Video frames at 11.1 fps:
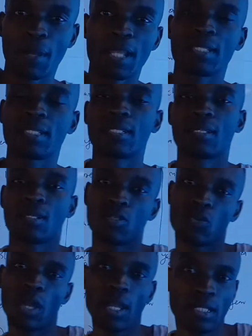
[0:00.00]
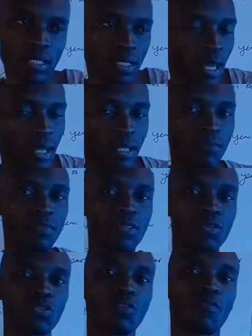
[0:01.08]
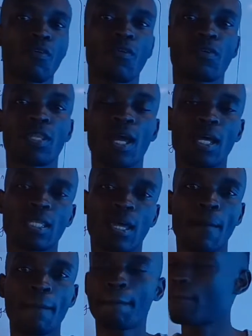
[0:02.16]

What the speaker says: balance sheet. So I did the other videos for the other